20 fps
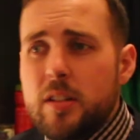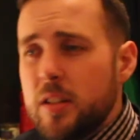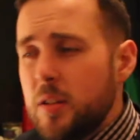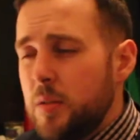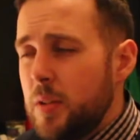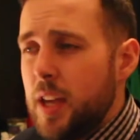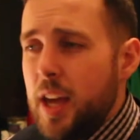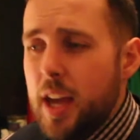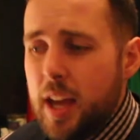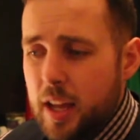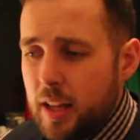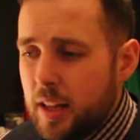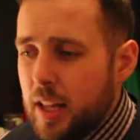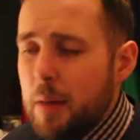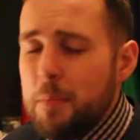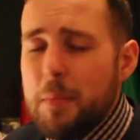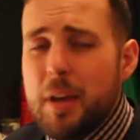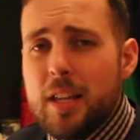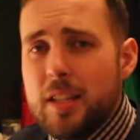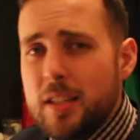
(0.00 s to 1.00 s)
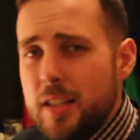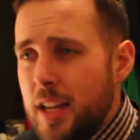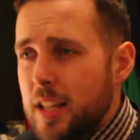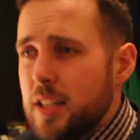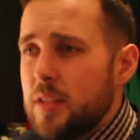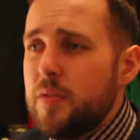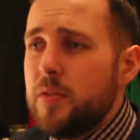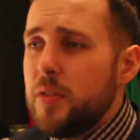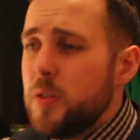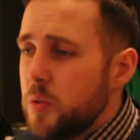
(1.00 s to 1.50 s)
So yeah, that makes
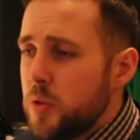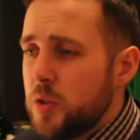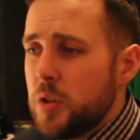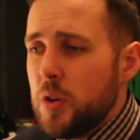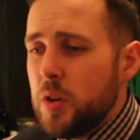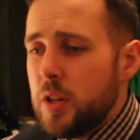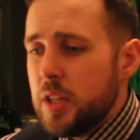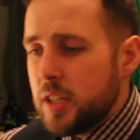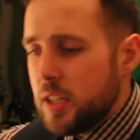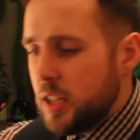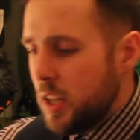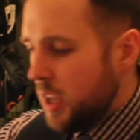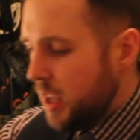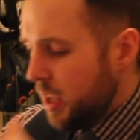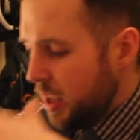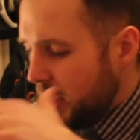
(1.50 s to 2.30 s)
sense. Food choice